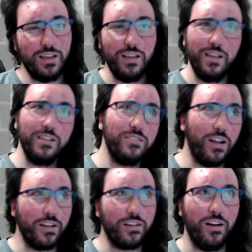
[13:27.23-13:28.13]
it's not
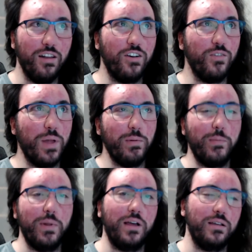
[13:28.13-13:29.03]
a color, blah blah
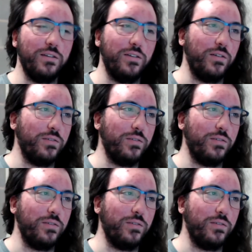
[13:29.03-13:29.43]
blah. No.